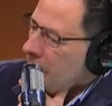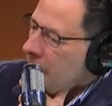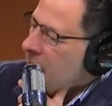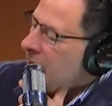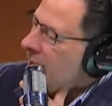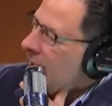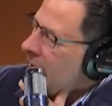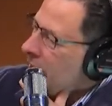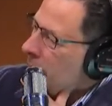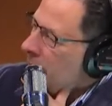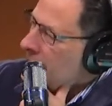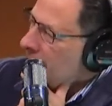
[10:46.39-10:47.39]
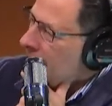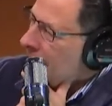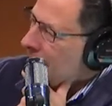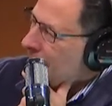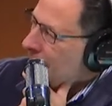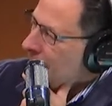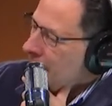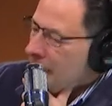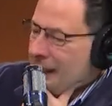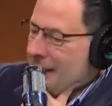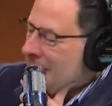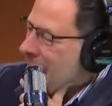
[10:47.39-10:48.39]
He's kicking the ball off.
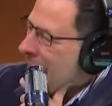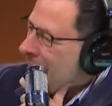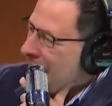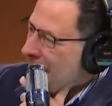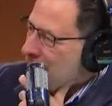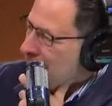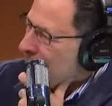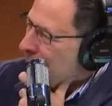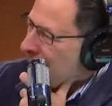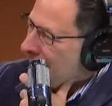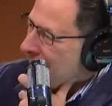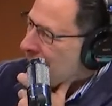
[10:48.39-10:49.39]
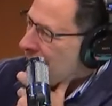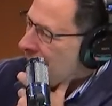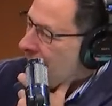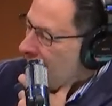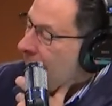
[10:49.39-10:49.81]
He's kicking extra points.